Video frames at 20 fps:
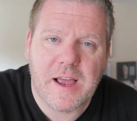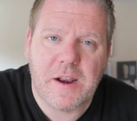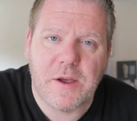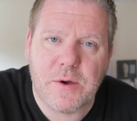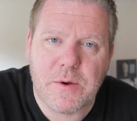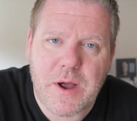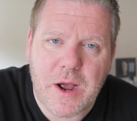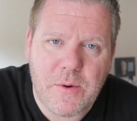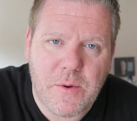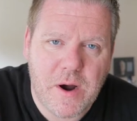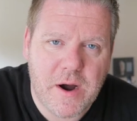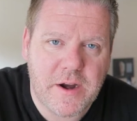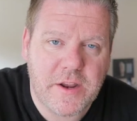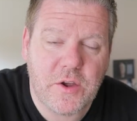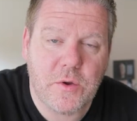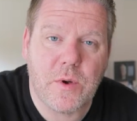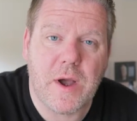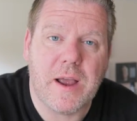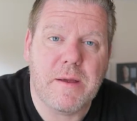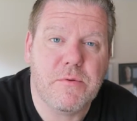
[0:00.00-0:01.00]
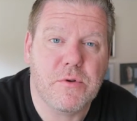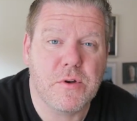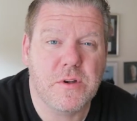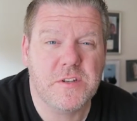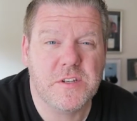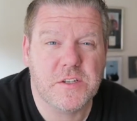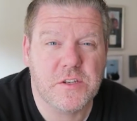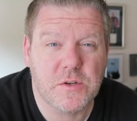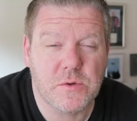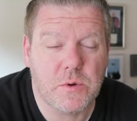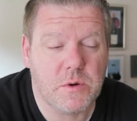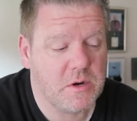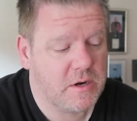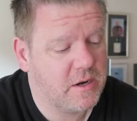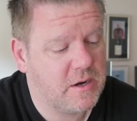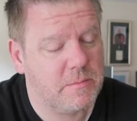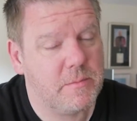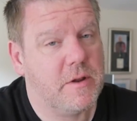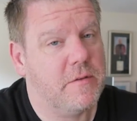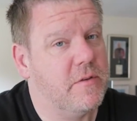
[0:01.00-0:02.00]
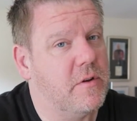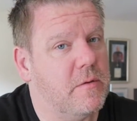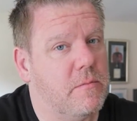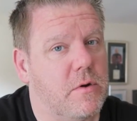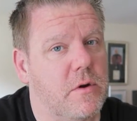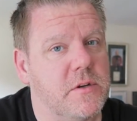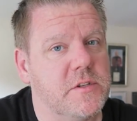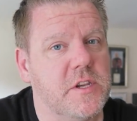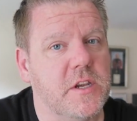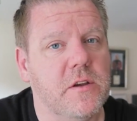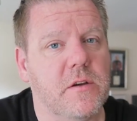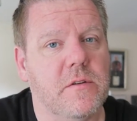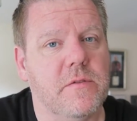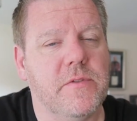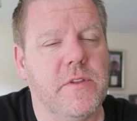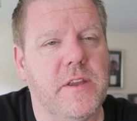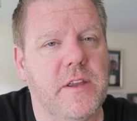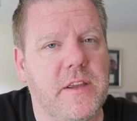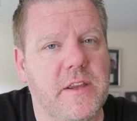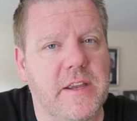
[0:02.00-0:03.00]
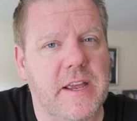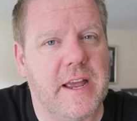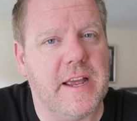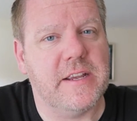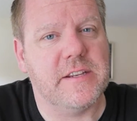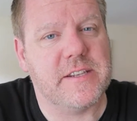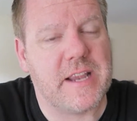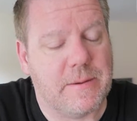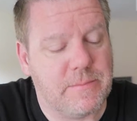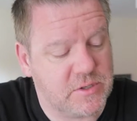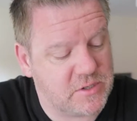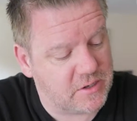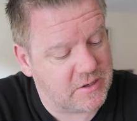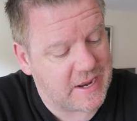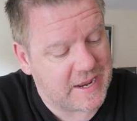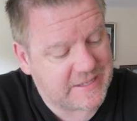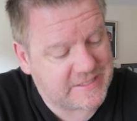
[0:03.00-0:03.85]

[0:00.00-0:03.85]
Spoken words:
Hello, how are you? I'm going to do a little bit of an unboxing of the Samsung